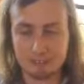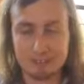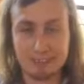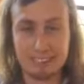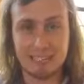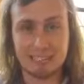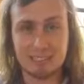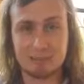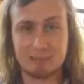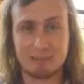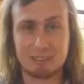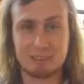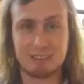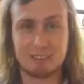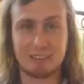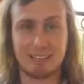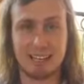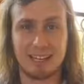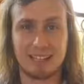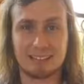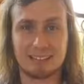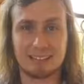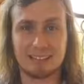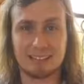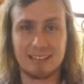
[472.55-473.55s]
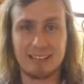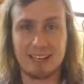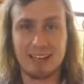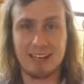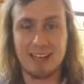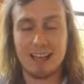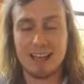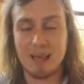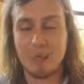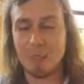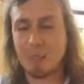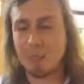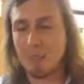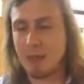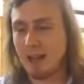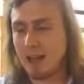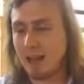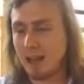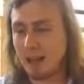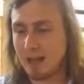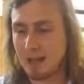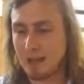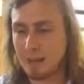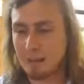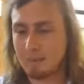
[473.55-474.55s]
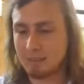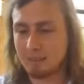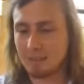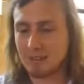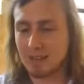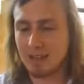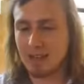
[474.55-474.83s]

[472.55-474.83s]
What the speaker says: attachment to that.